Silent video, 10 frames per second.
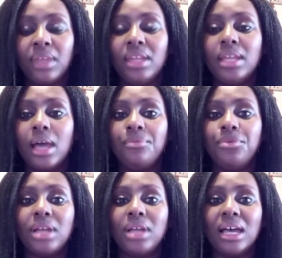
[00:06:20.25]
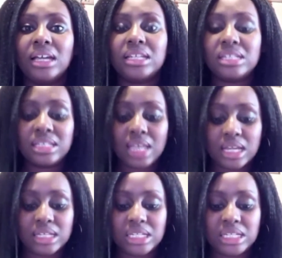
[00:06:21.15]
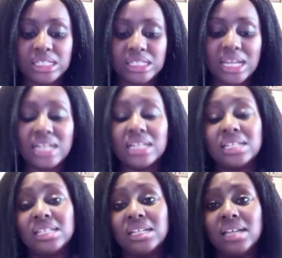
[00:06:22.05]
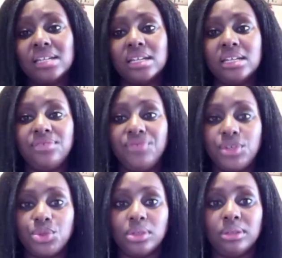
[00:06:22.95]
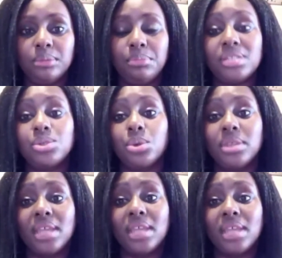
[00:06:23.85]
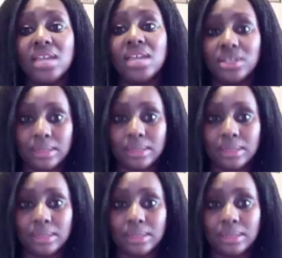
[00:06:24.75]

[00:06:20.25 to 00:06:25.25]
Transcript: that is directed at an individual based on their gender.